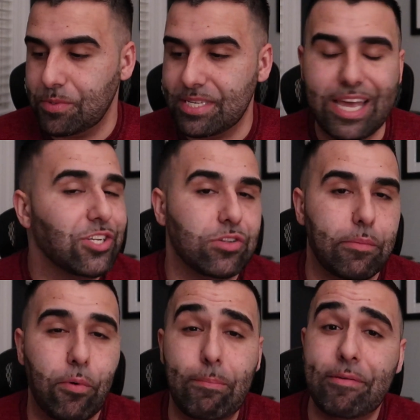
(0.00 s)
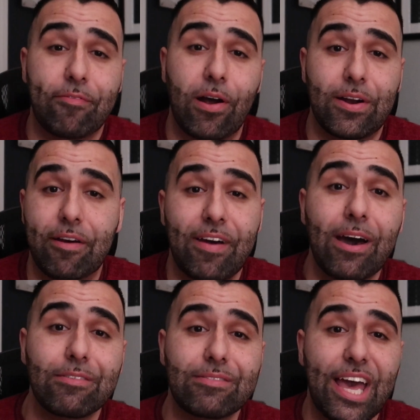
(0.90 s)
as we schedule an appointment far enough
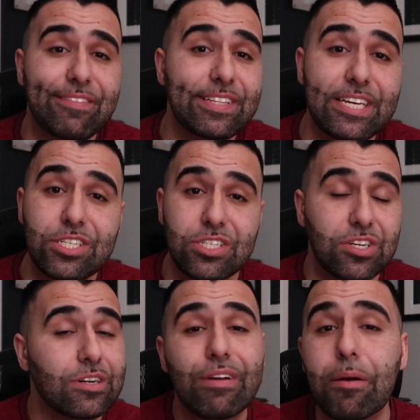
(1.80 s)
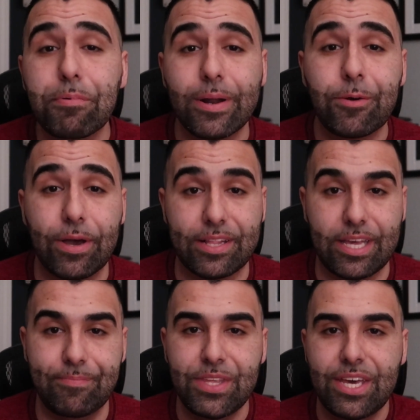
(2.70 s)
out, everything should turn around pretty
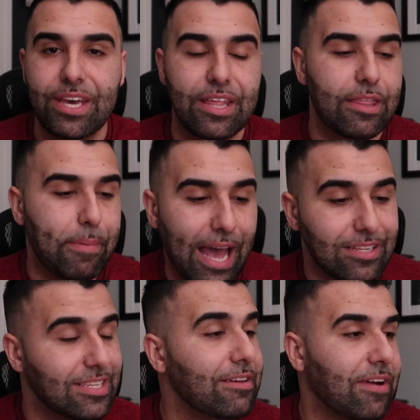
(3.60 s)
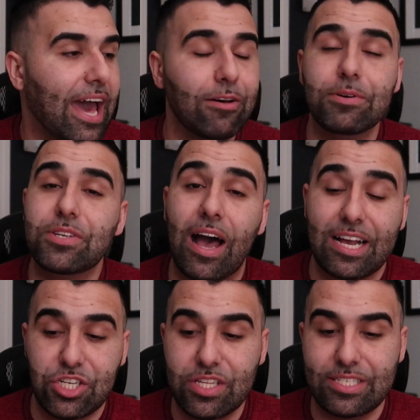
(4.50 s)
quickly. The back seat rattle was
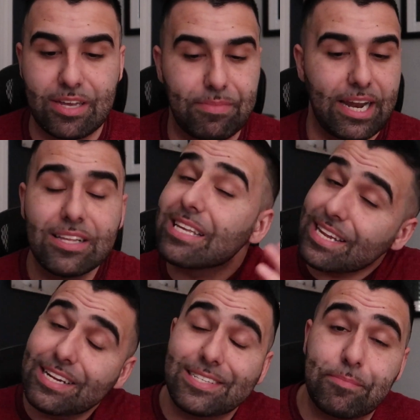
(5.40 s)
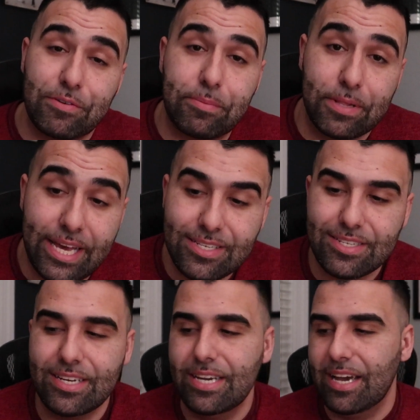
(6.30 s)
actually something else that needed to be
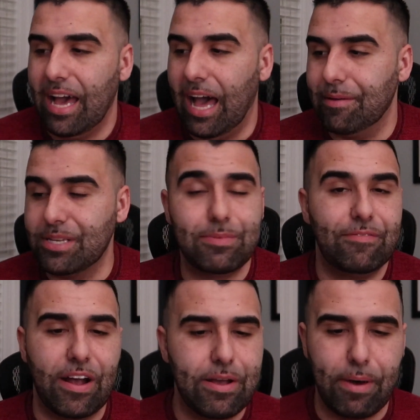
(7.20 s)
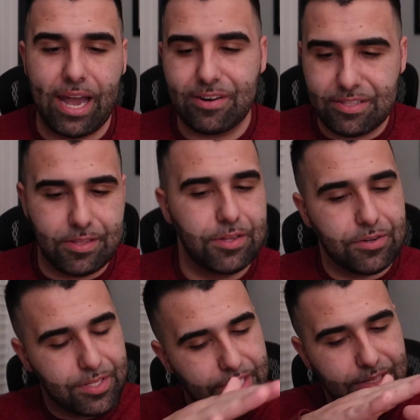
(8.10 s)
replaced. Something very minor. The
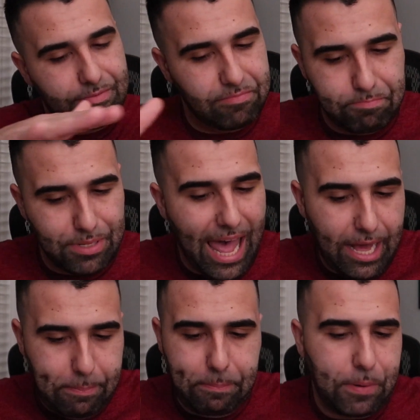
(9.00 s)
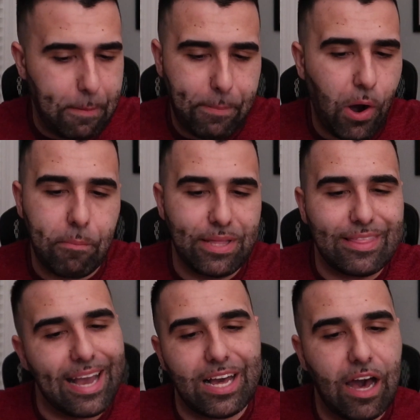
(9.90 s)
little black
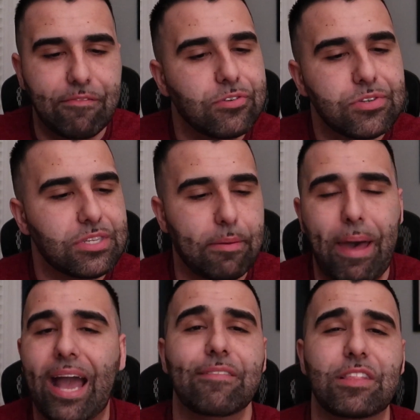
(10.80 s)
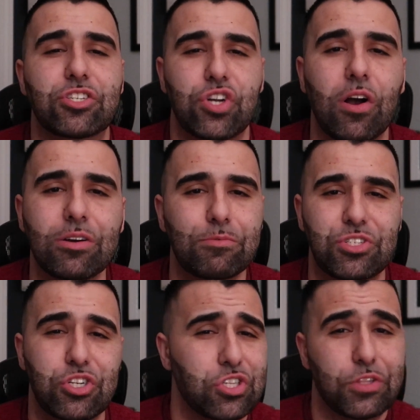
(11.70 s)
compartment that covers the back of the trunk
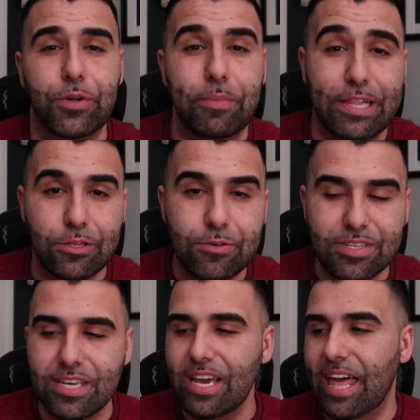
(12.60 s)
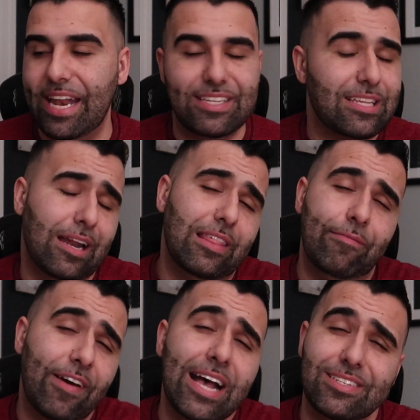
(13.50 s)
was just a little bit loose, and instead of
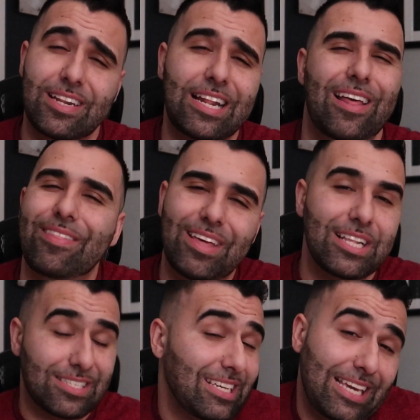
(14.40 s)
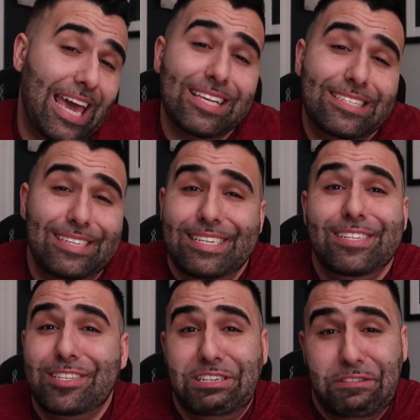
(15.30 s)
them fastening it, it's, I guess,
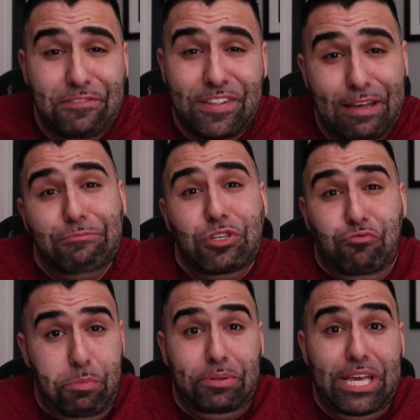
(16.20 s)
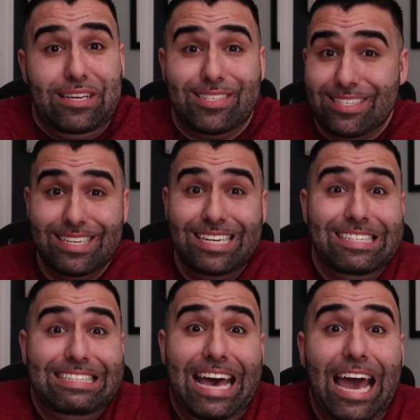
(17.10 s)
easier for them to replace.
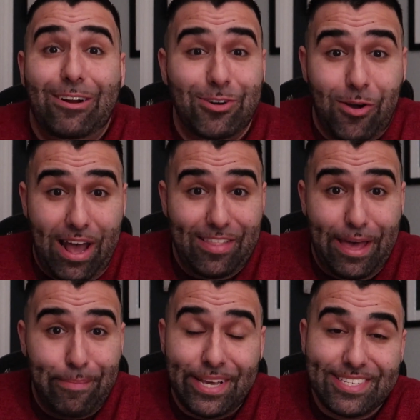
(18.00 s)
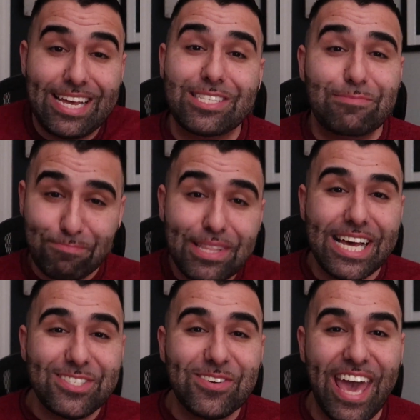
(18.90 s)
I don't know how that makes sense, but
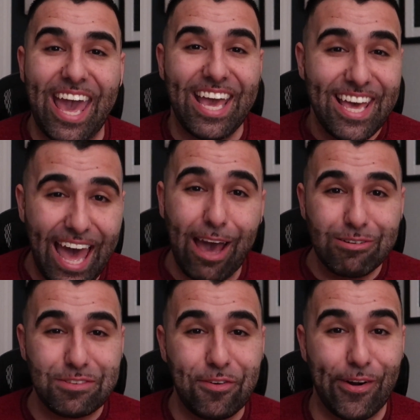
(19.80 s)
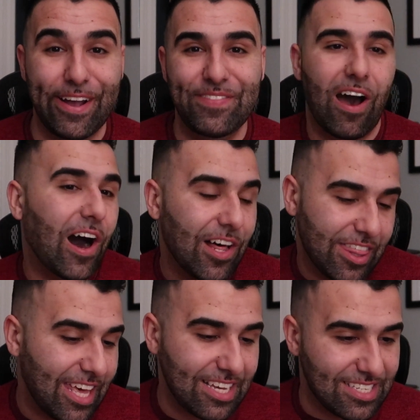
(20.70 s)
that's okay. I was for it. All
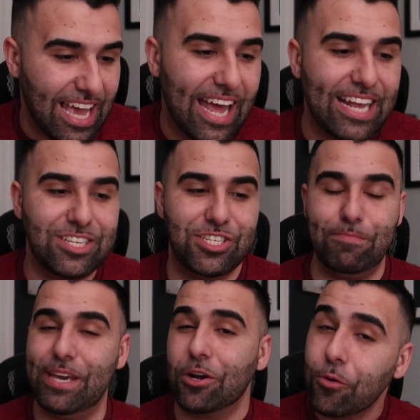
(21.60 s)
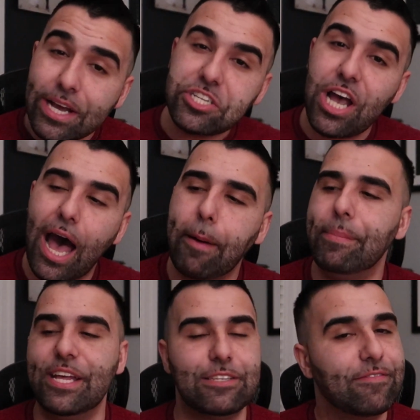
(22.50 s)
things said, it should be a quick
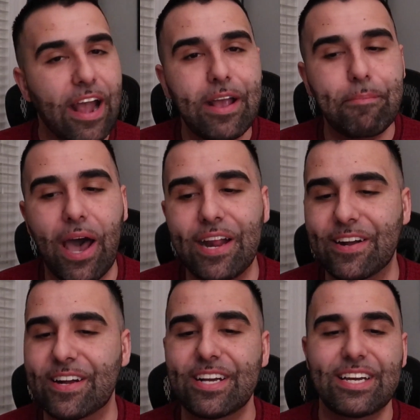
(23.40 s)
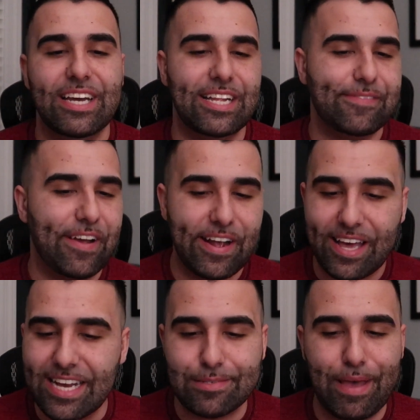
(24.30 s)
job, it's very minor, it's very
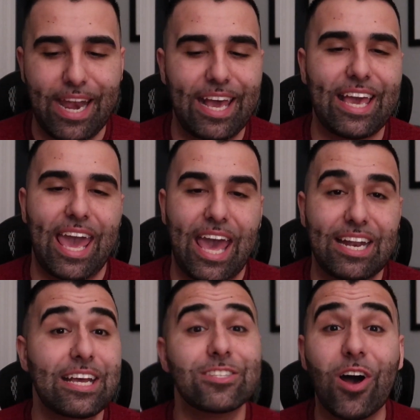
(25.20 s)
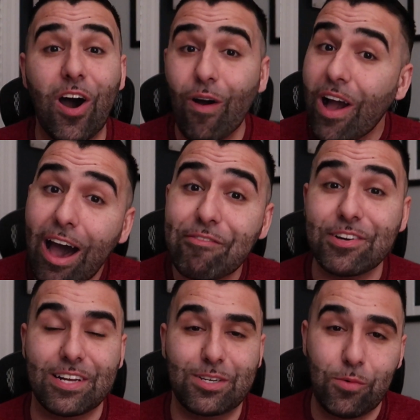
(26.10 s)
cosmetic, and it's all
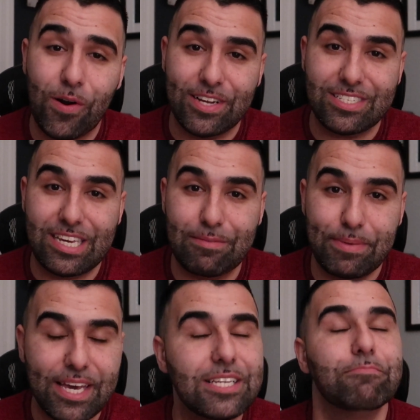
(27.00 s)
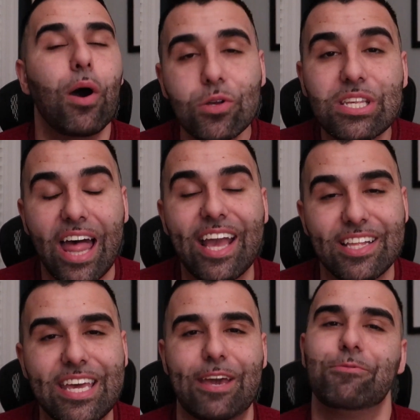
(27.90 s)
covered under warranty, because most
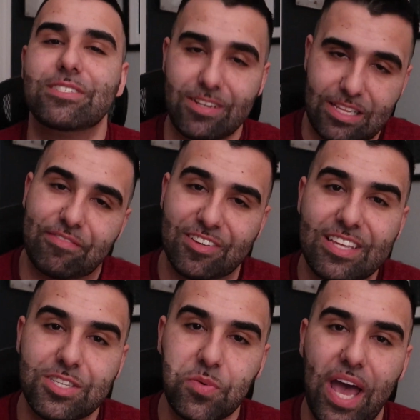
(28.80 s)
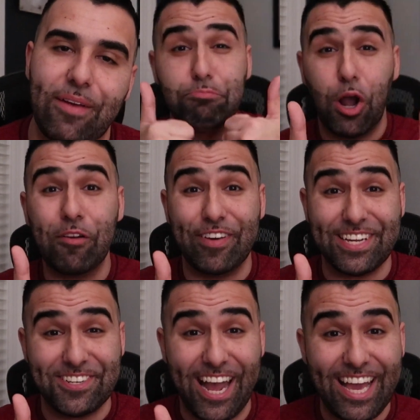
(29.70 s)
likely it was delivered this way.
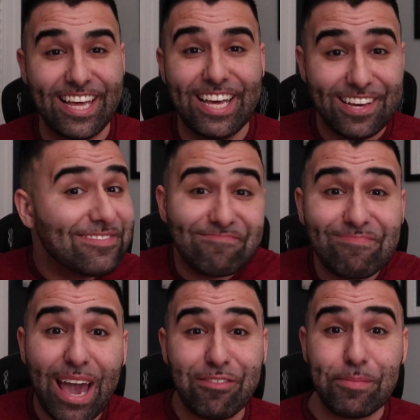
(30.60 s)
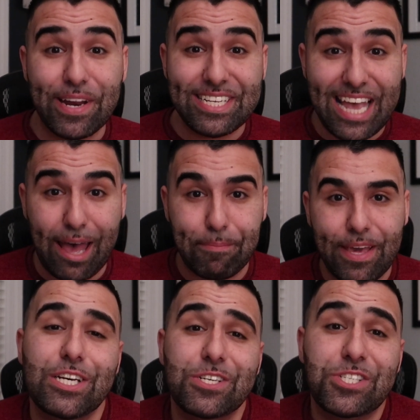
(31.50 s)
Perfect, right? Everybody's
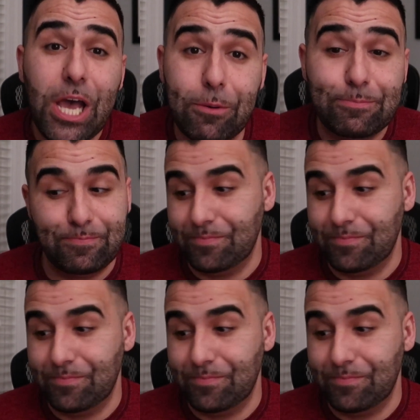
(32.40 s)
happy. So,